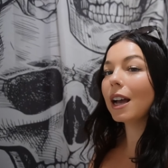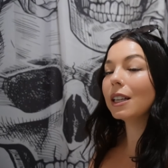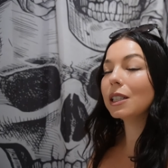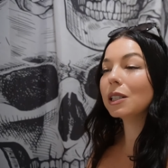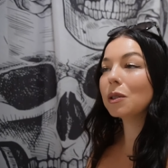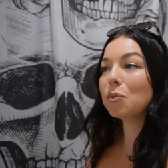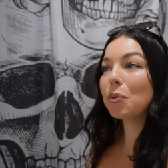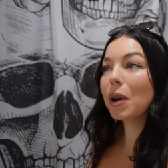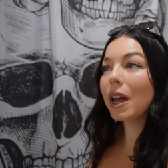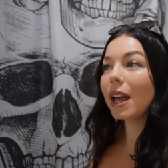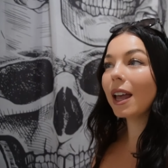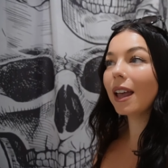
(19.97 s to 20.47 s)
I
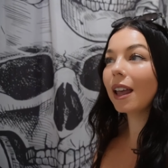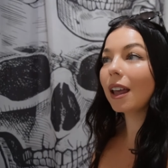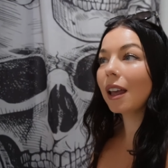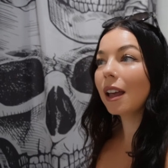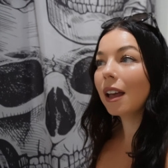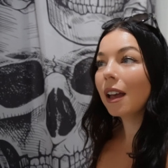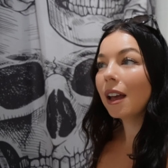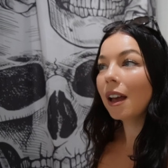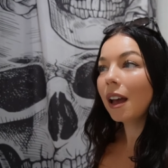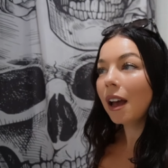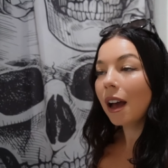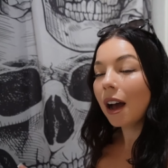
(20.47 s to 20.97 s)
spent
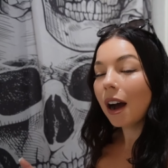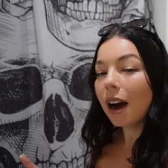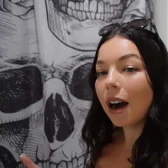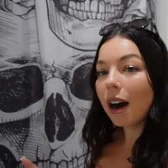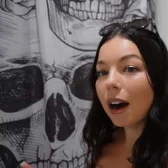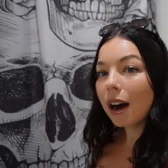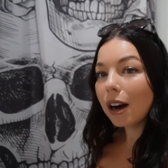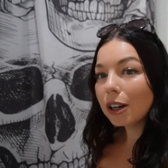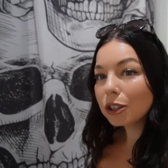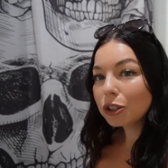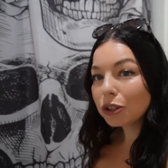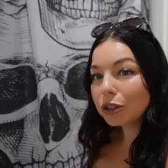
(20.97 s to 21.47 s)

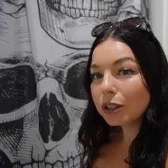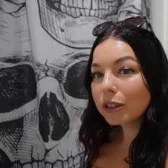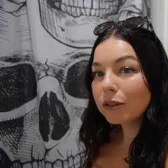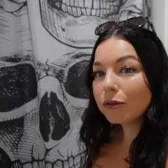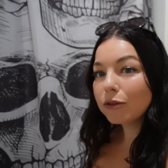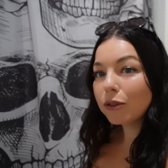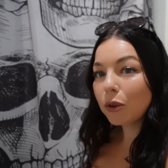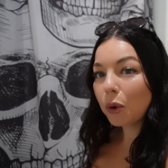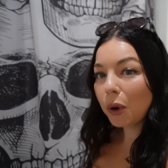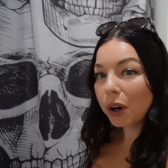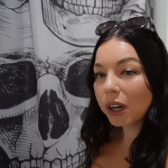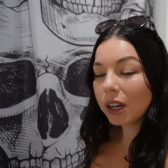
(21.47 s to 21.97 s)

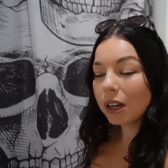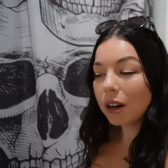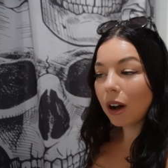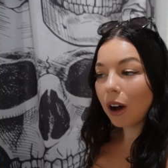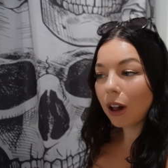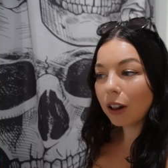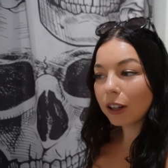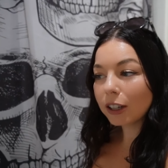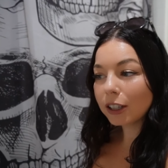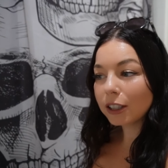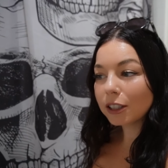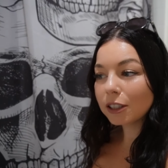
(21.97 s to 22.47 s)

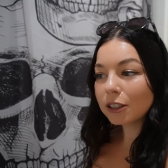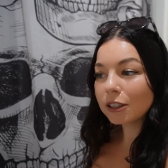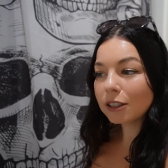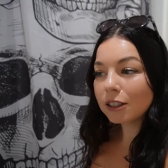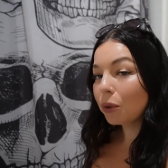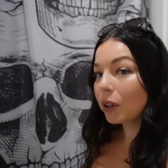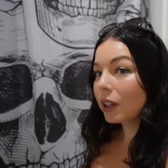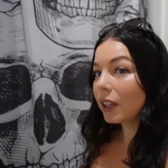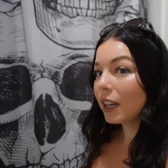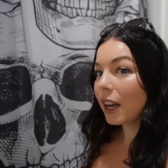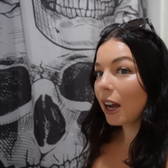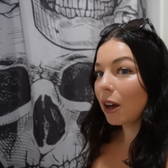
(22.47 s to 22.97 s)
$140.
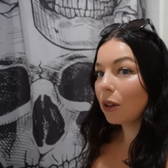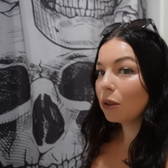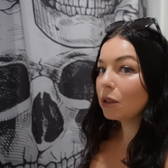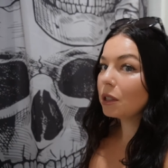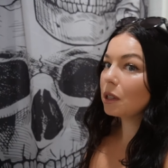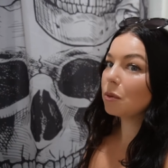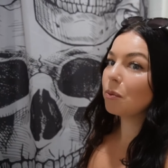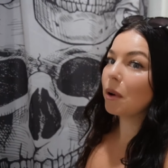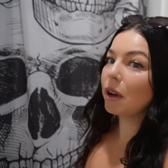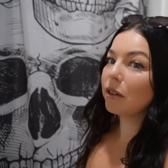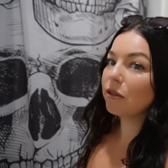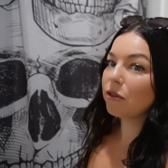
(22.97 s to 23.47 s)
Really, I only
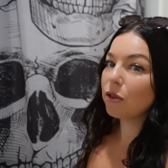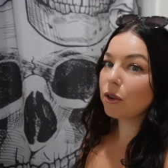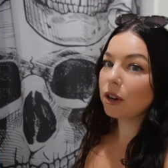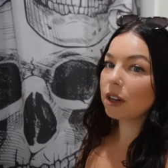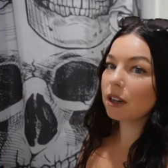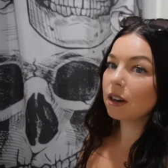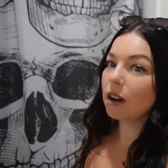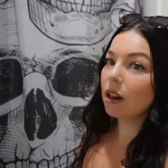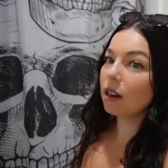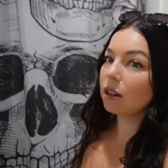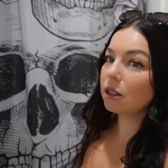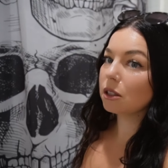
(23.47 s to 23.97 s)
spent
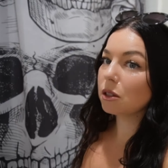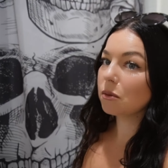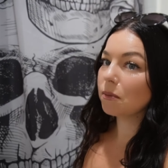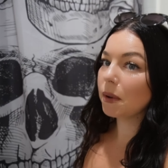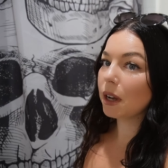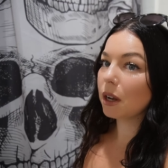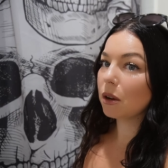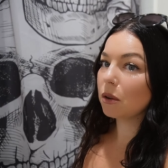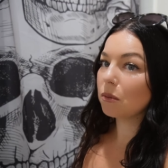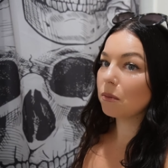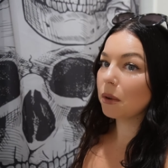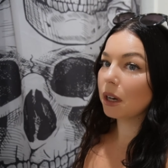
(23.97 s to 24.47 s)
$40 of
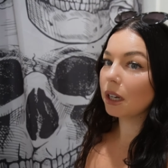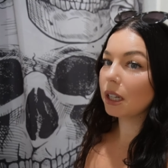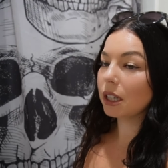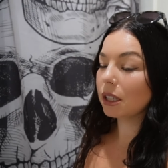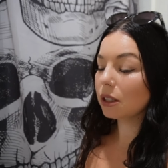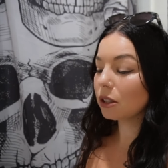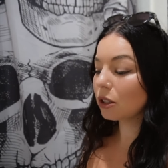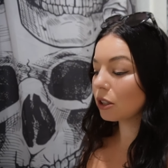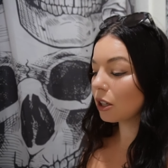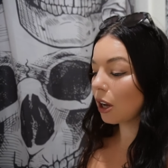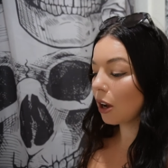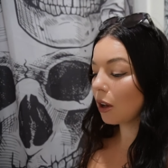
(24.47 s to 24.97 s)
my own money.
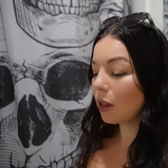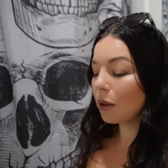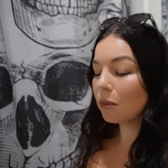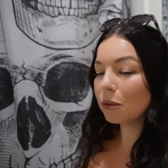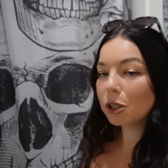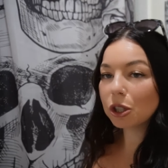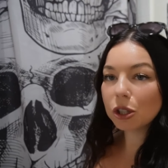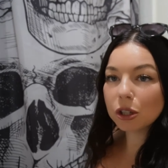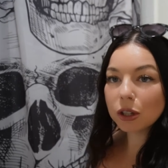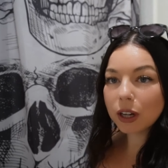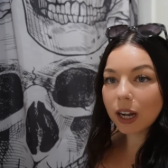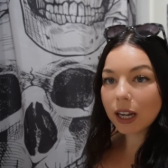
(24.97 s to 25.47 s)
So let me
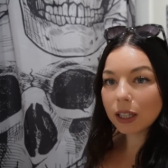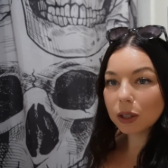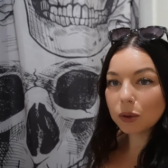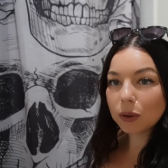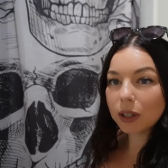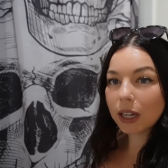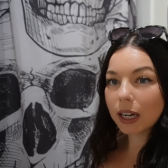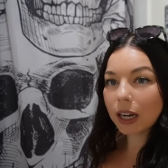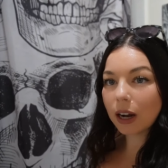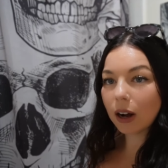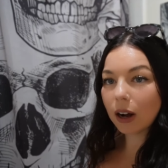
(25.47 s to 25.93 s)
show you guys what I